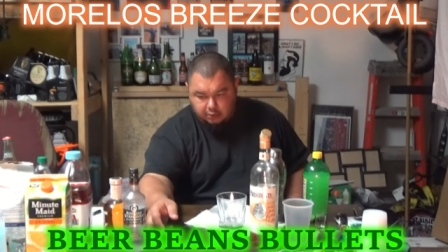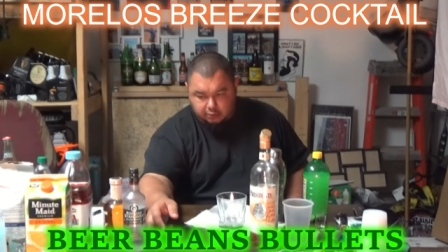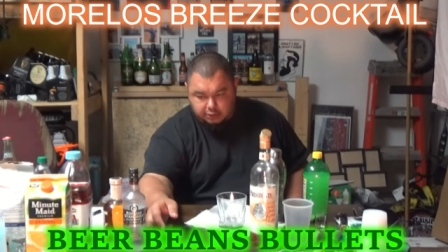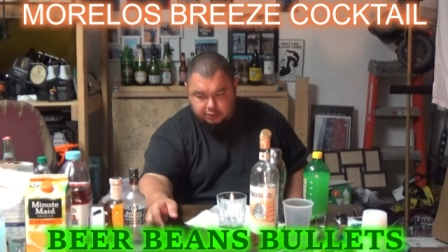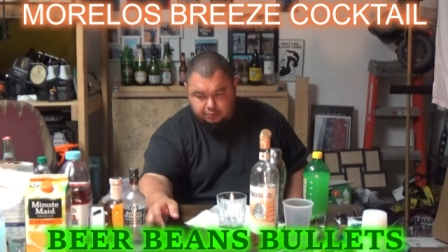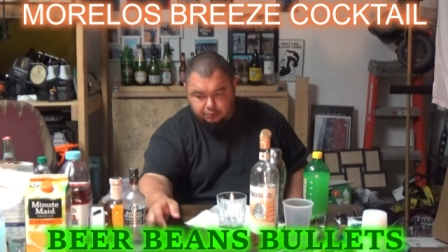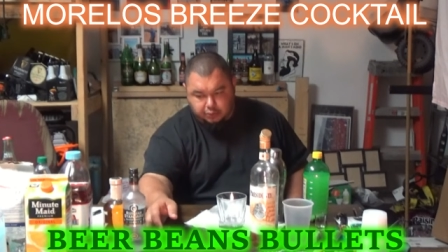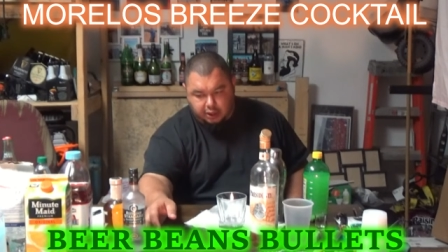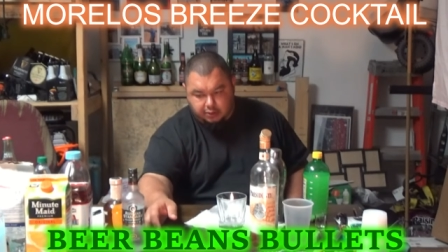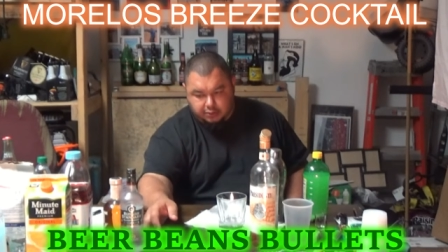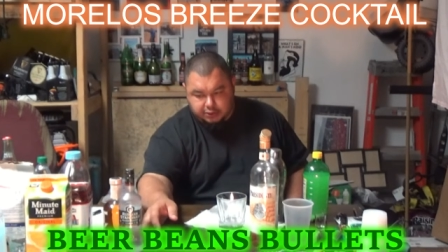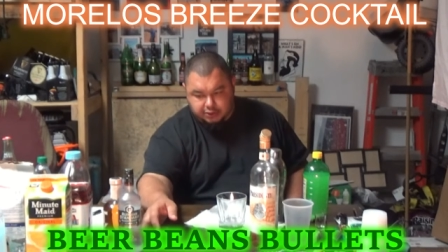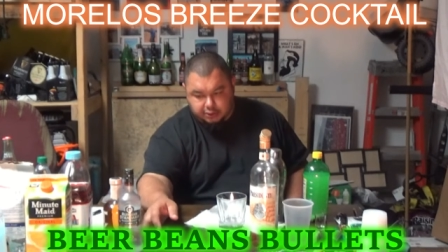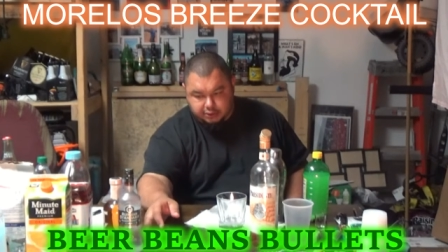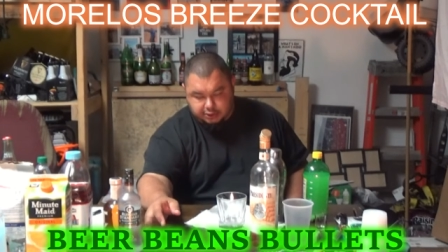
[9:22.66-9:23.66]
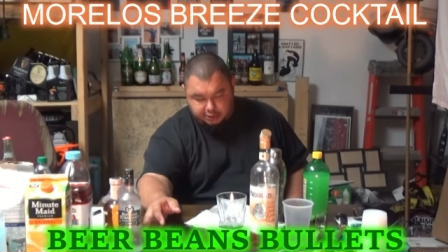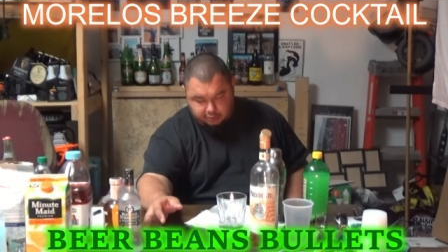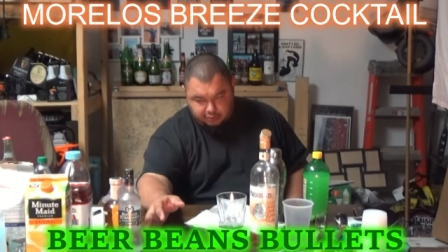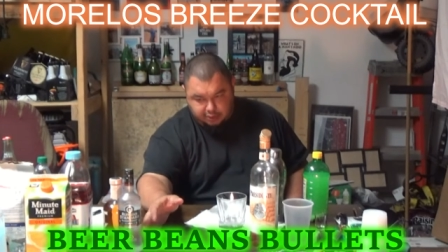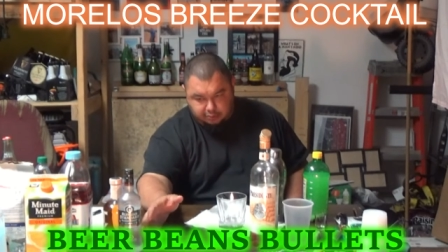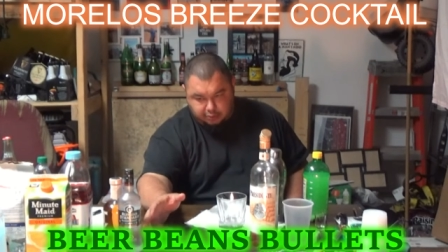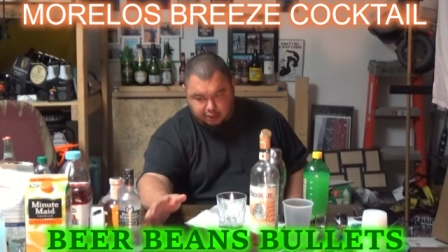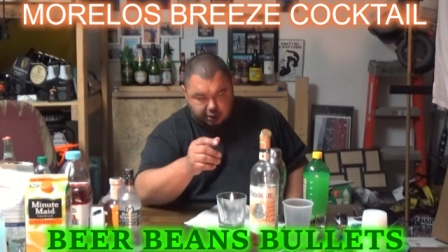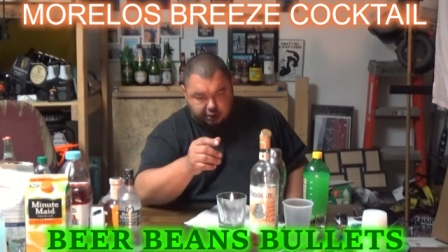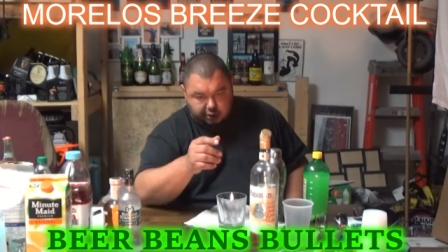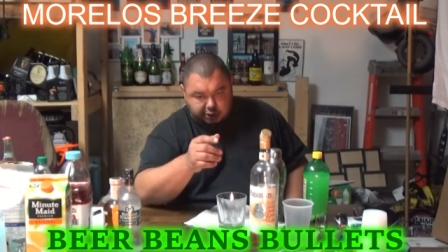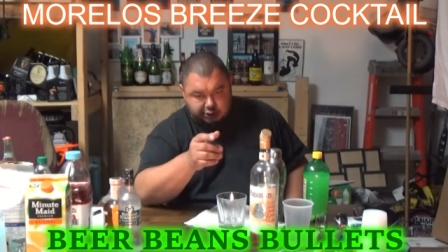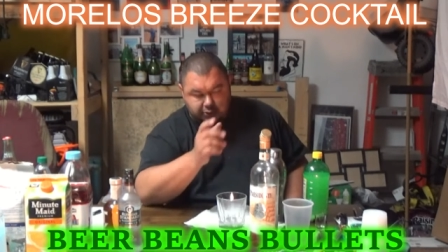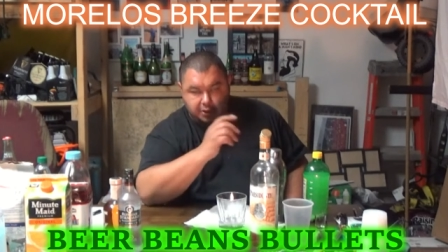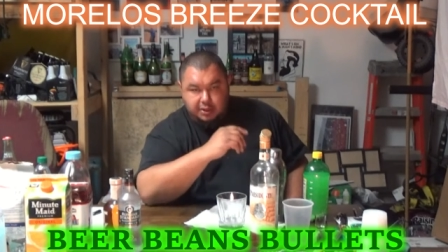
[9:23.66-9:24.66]
which probably will turn some people, and
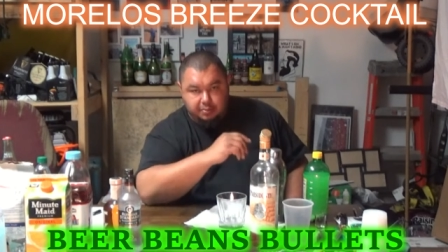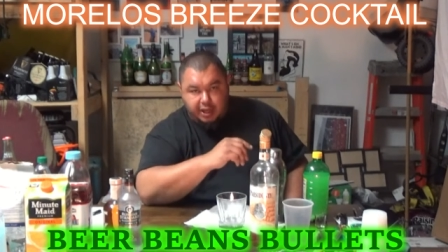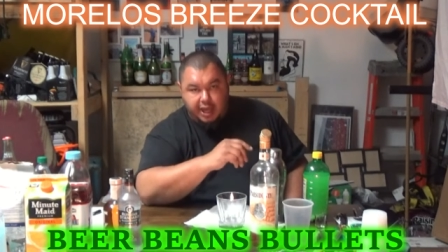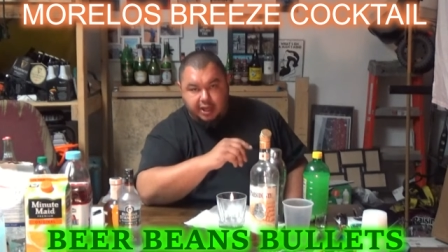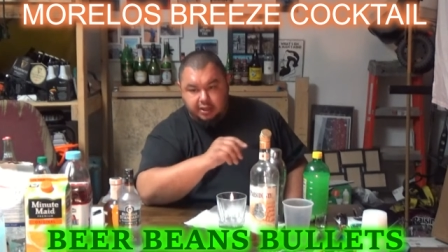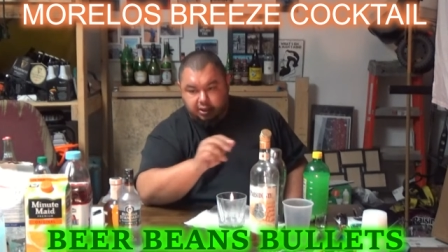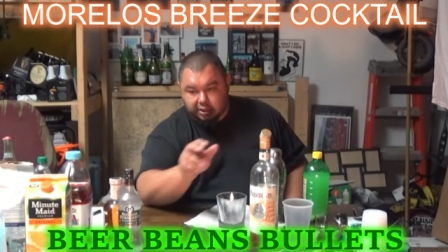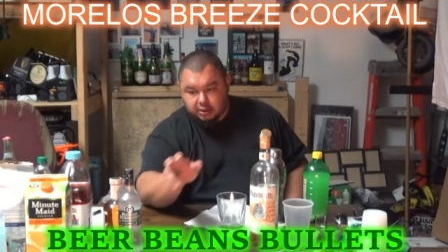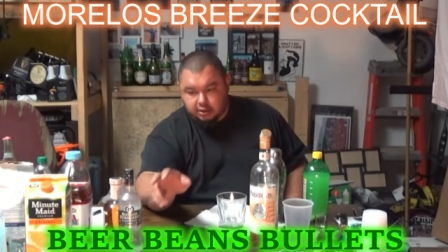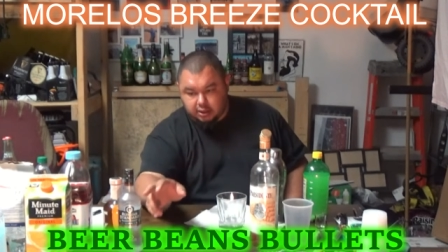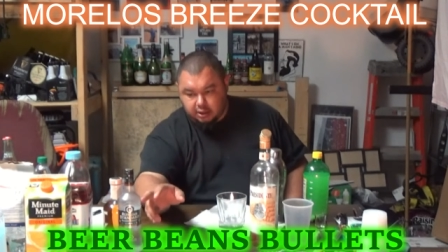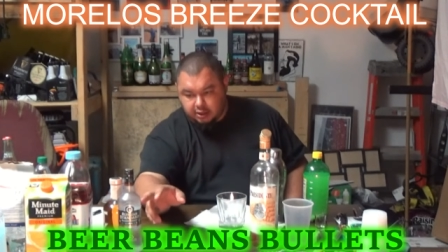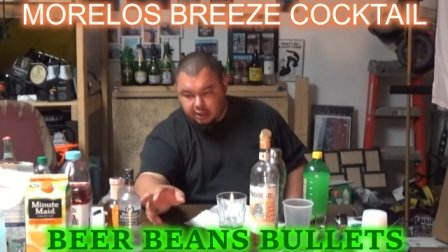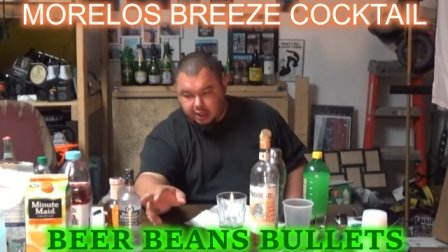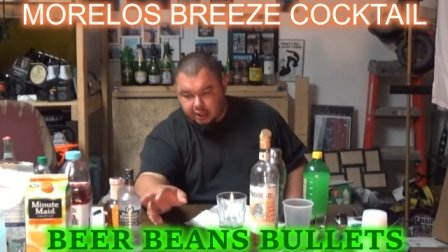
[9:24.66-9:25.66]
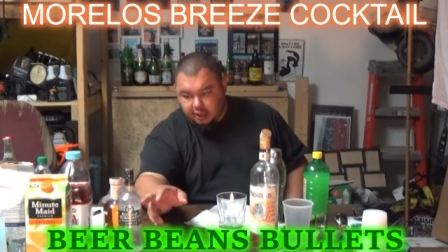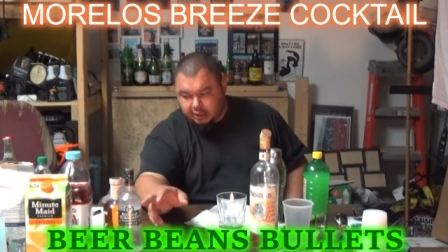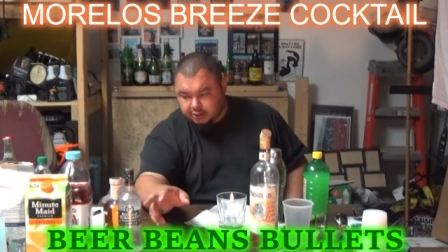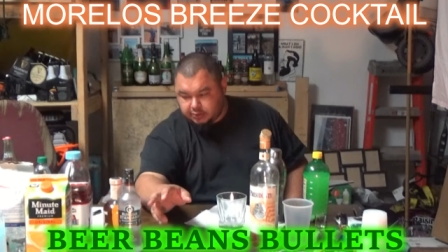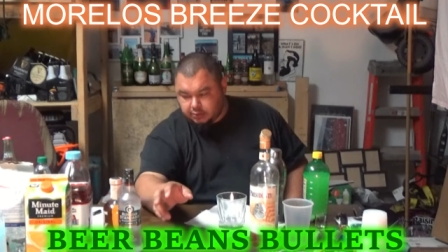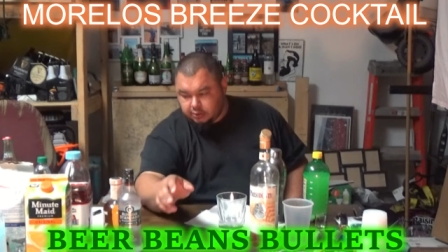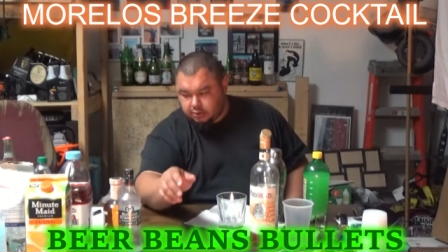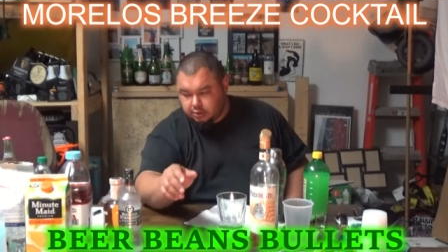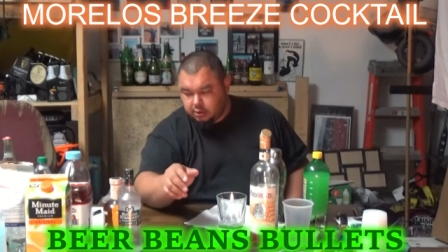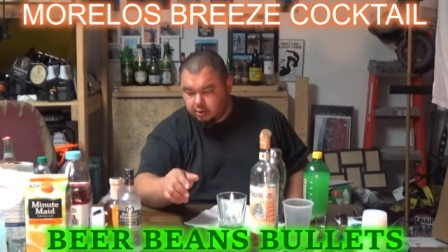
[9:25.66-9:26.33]
the sweet back on that last one.